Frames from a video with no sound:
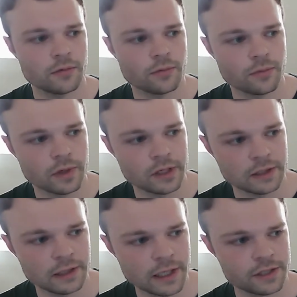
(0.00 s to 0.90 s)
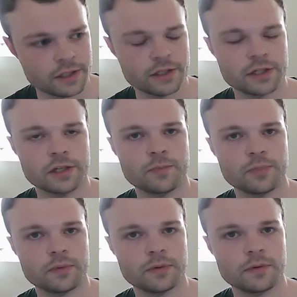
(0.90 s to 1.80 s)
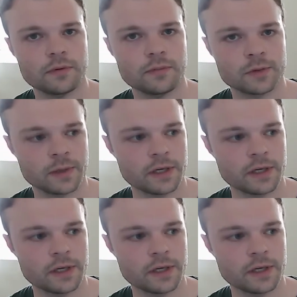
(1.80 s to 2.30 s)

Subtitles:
relationship between